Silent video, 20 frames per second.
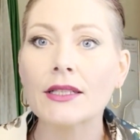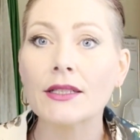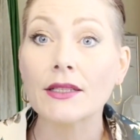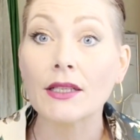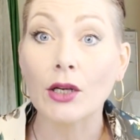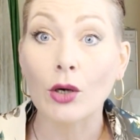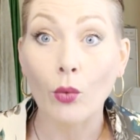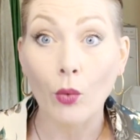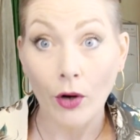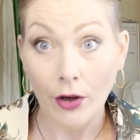is
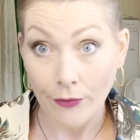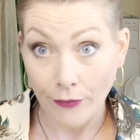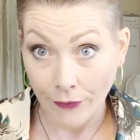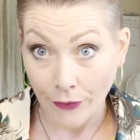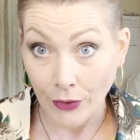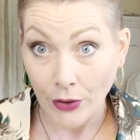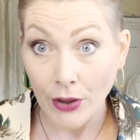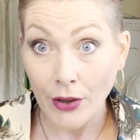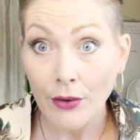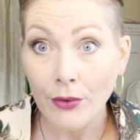going to work
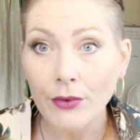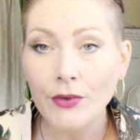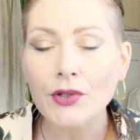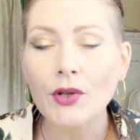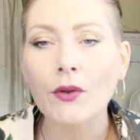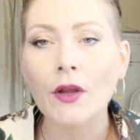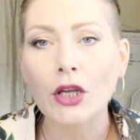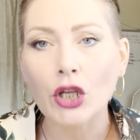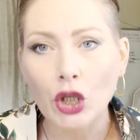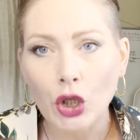for you
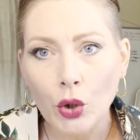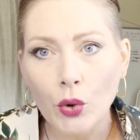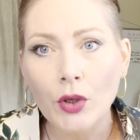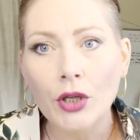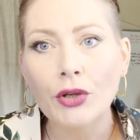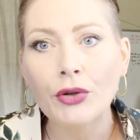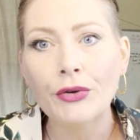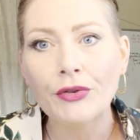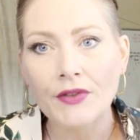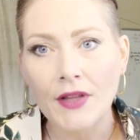so that you
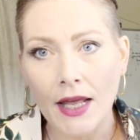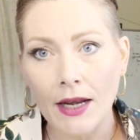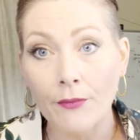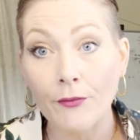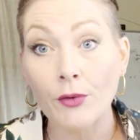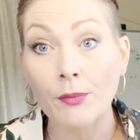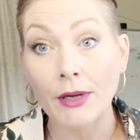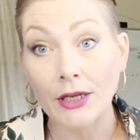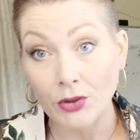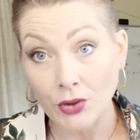can use that
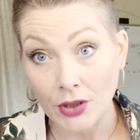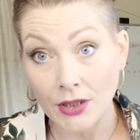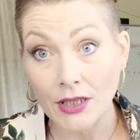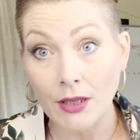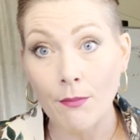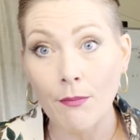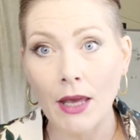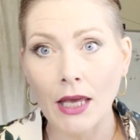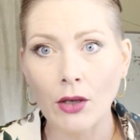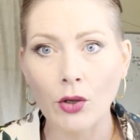information
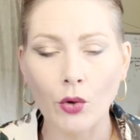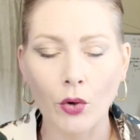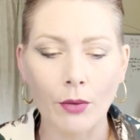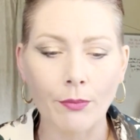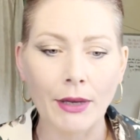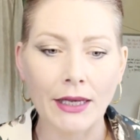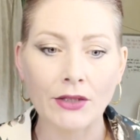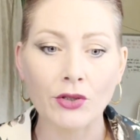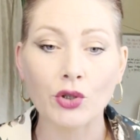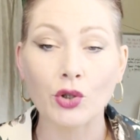to make your
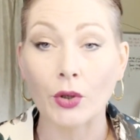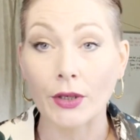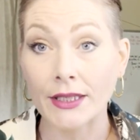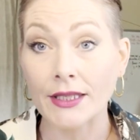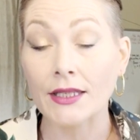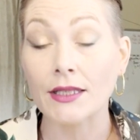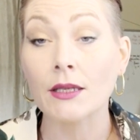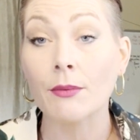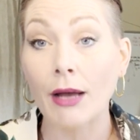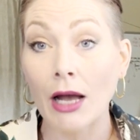best
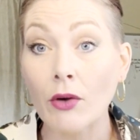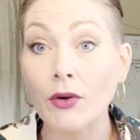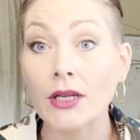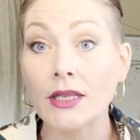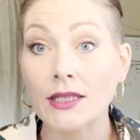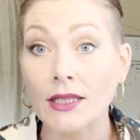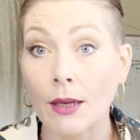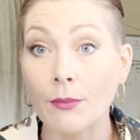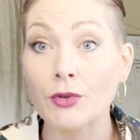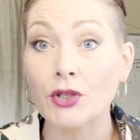choices about
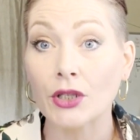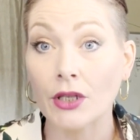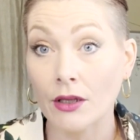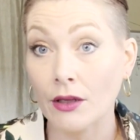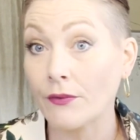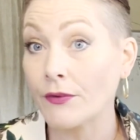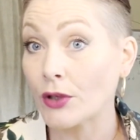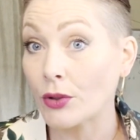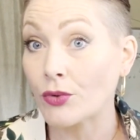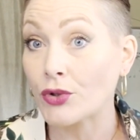consumption in
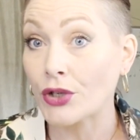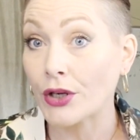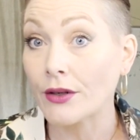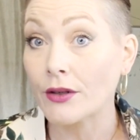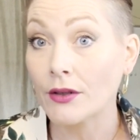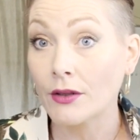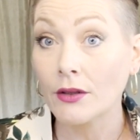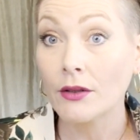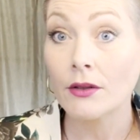the future.